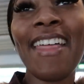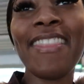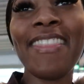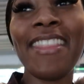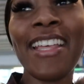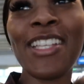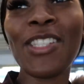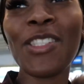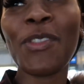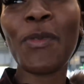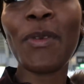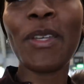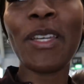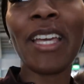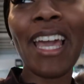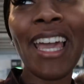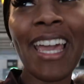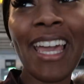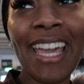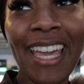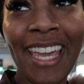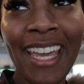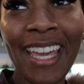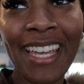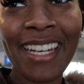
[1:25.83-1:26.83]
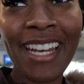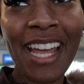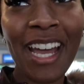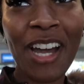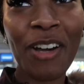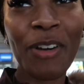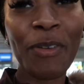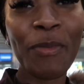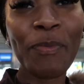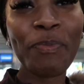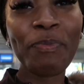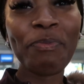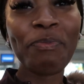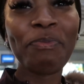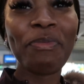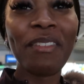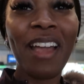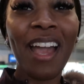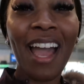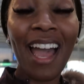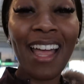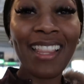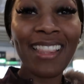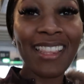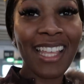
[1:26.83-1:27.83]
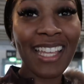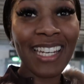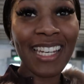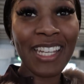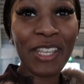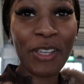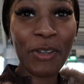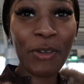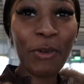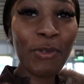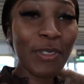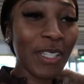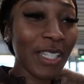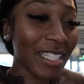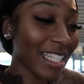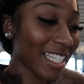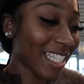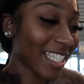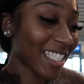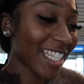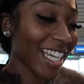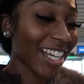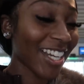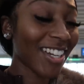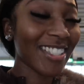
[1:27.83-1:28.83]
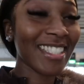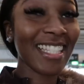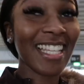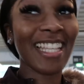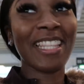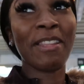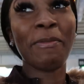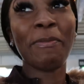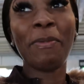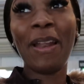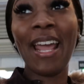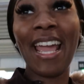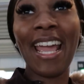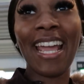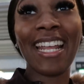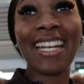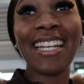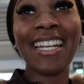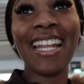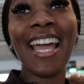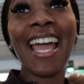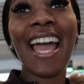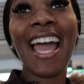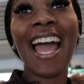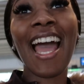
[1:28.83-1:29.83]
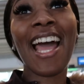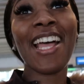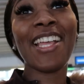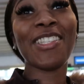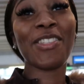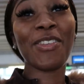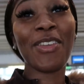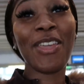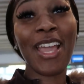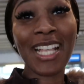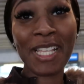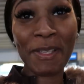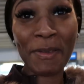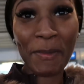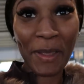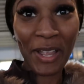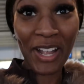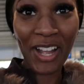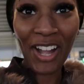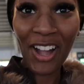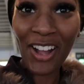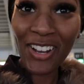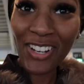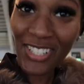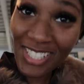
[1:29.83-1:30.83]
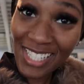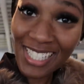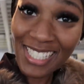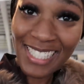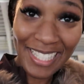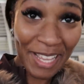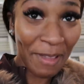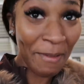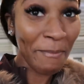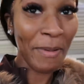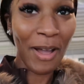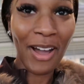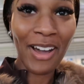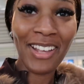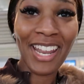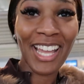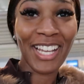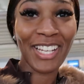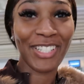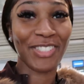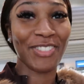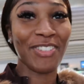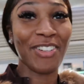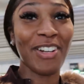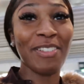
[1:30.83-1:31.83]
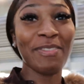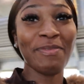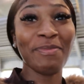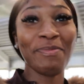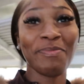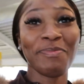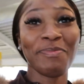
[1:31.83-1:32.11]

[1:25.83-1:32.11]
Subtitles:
And then, so we get here now. And then he also didn't check us in the plane. And so he had to pay £110 extra.